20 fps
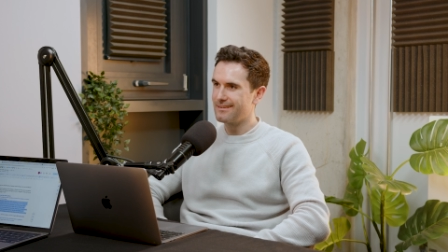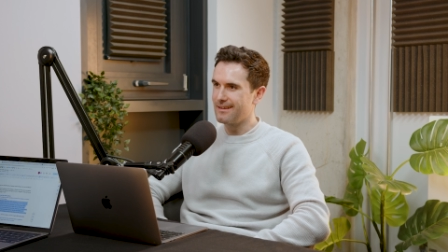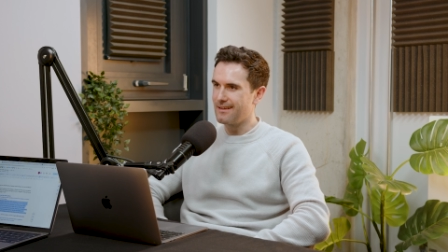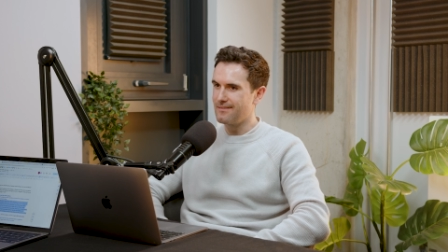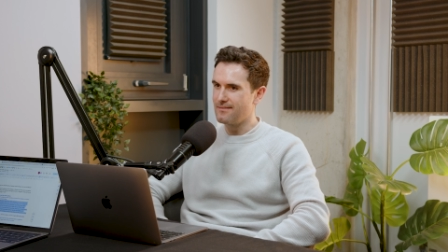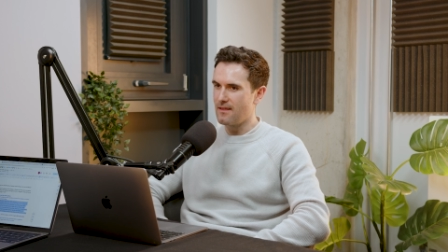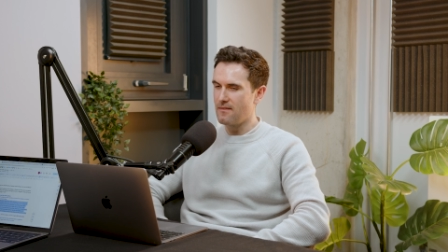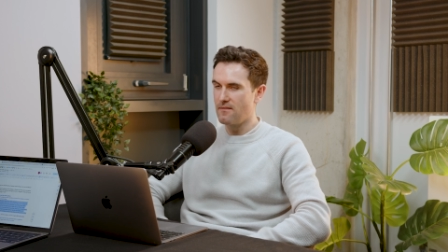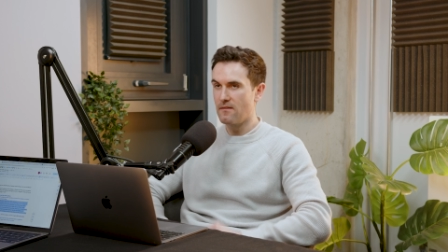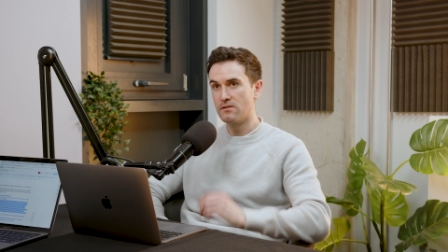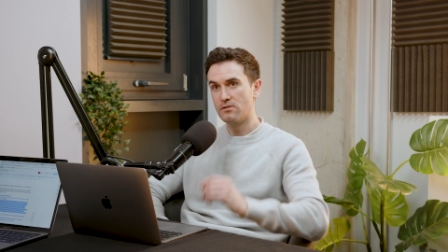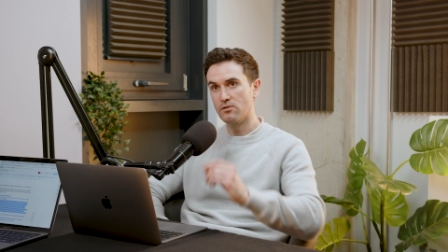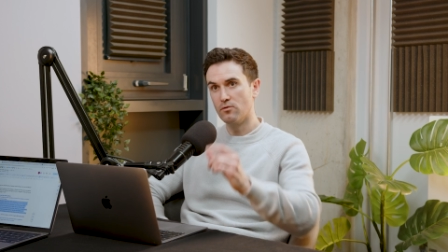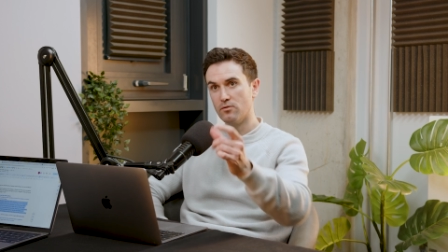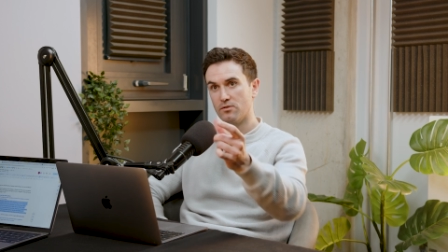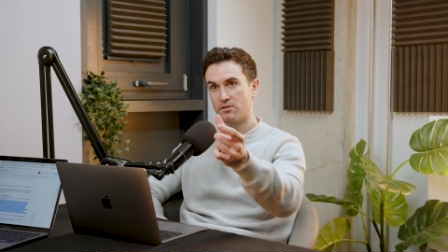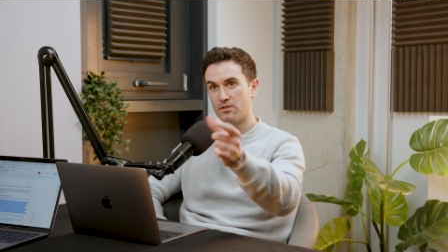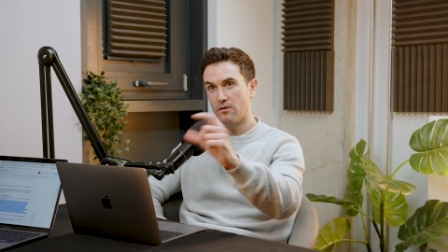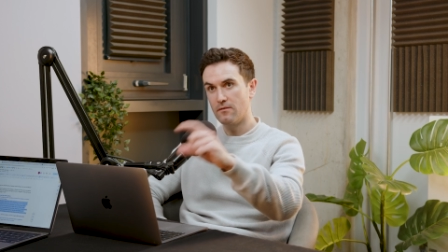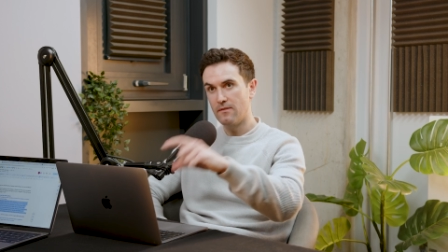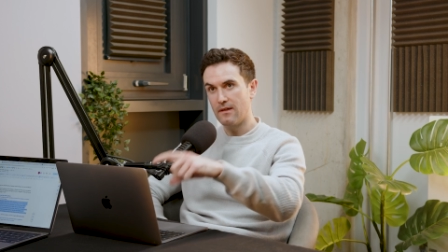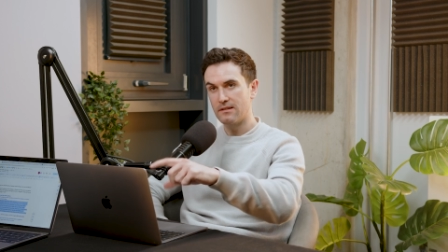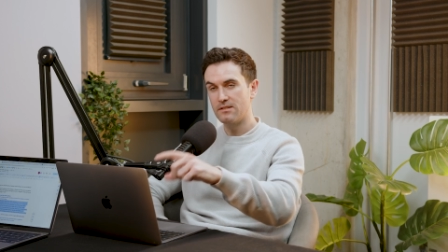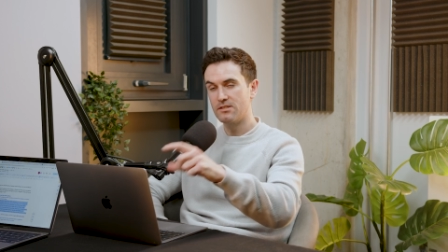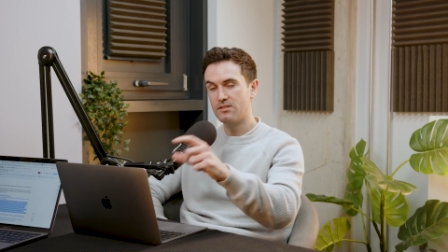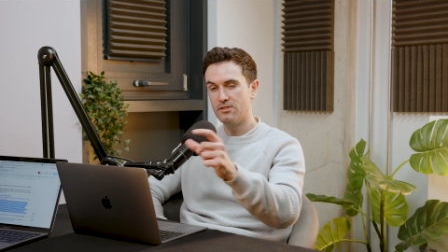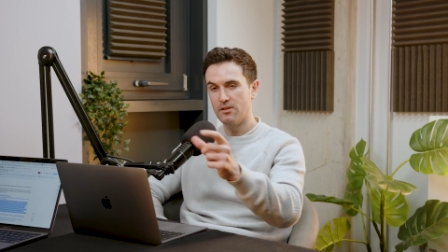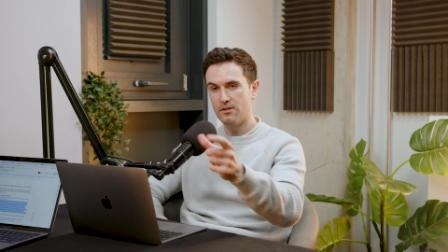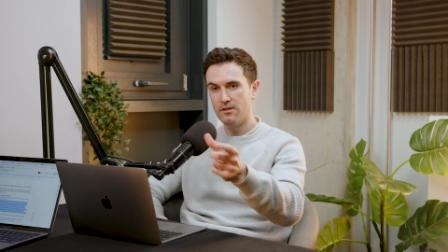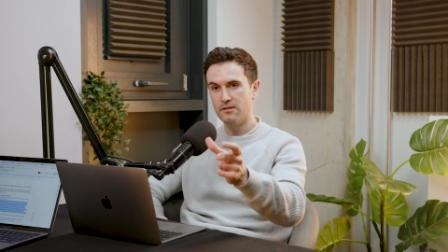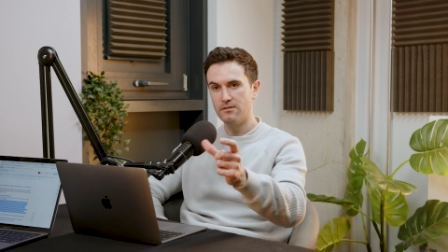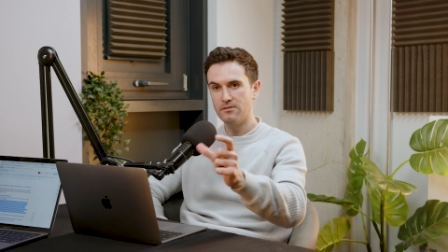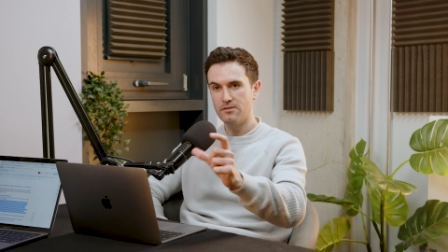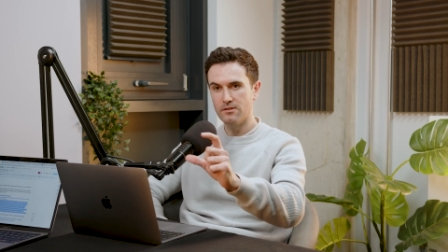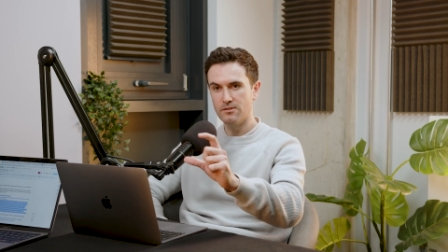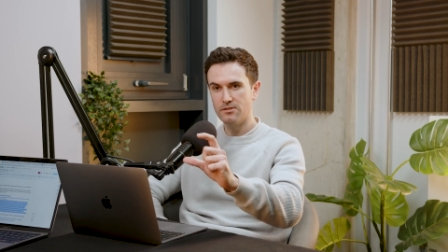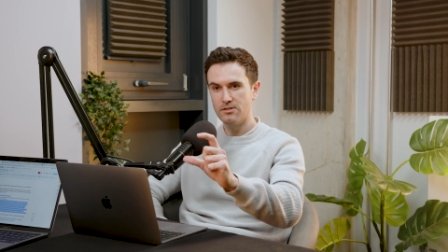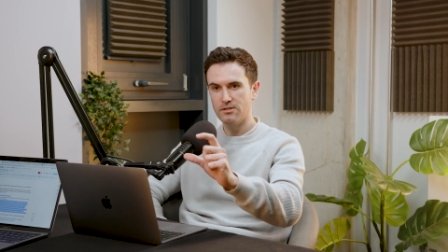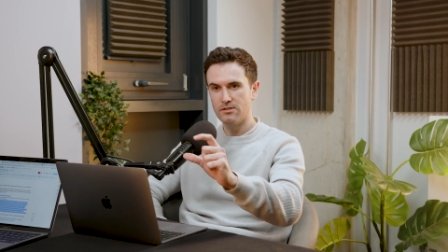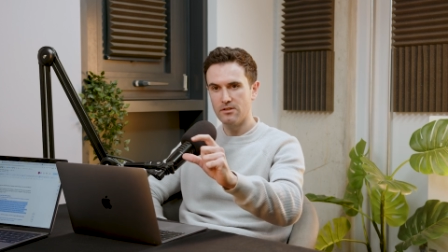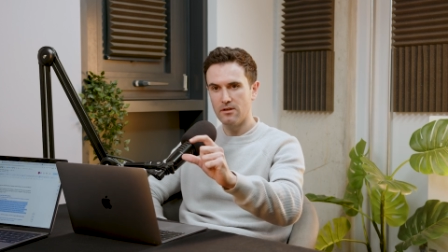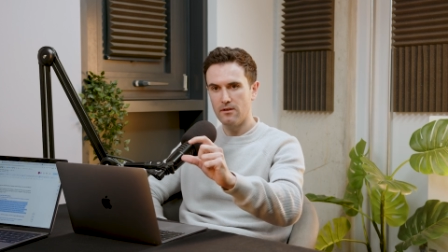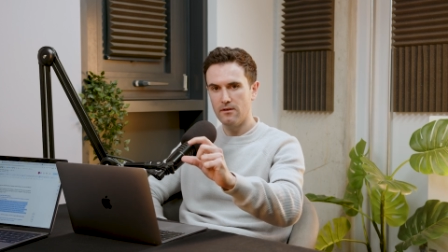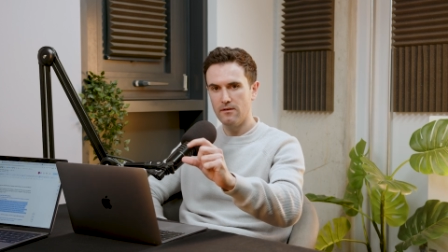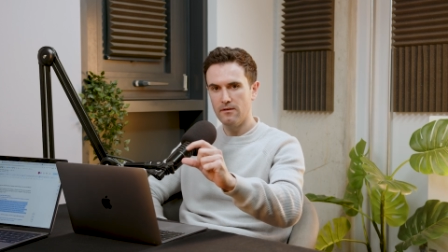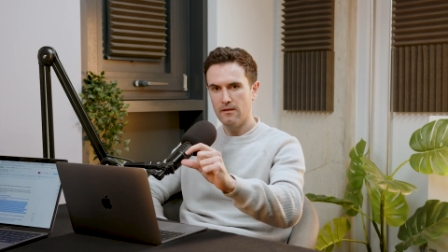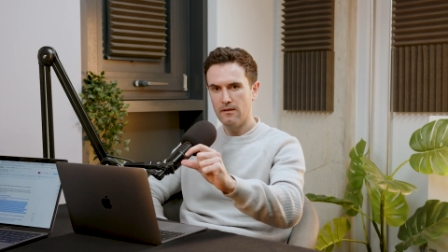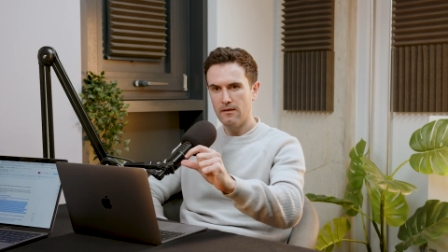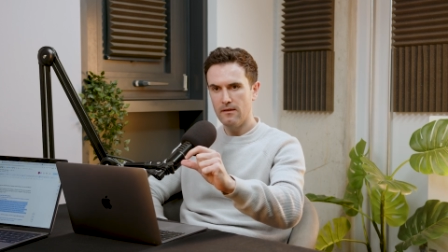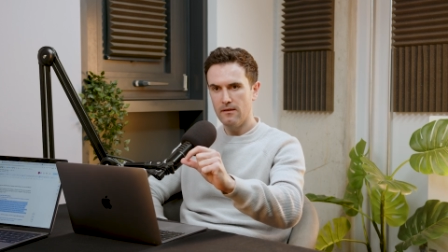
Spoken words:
And then there's also that study touches on,